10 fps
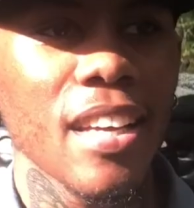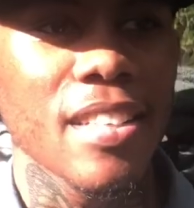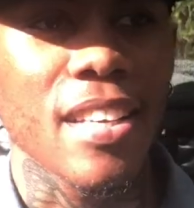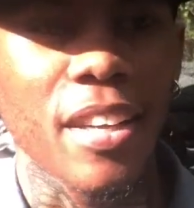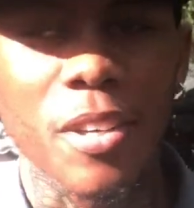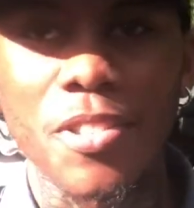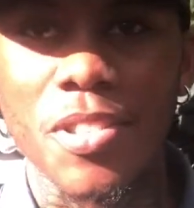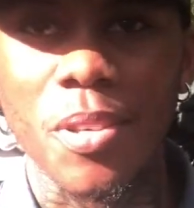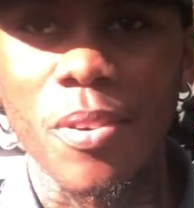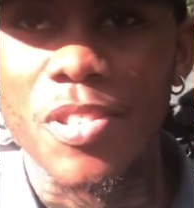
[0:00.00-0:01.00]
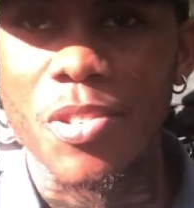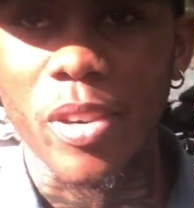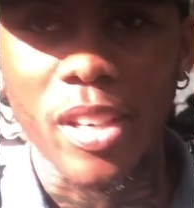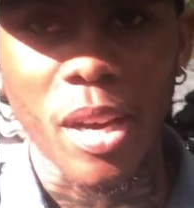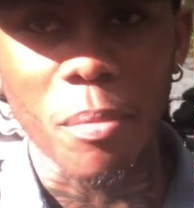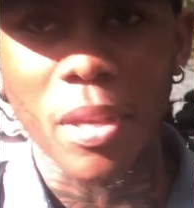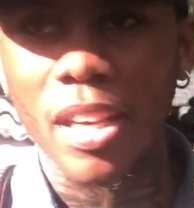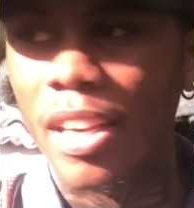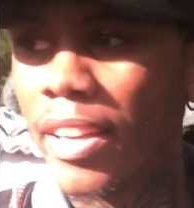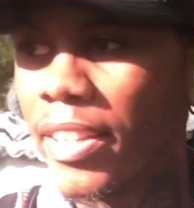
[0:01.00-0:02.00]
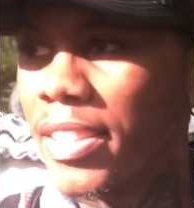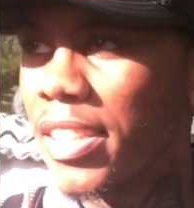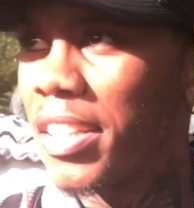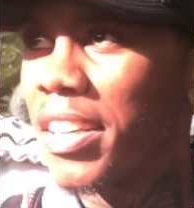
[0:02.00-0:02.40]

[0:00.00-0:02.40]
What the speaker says: It's like you're just going straight up, and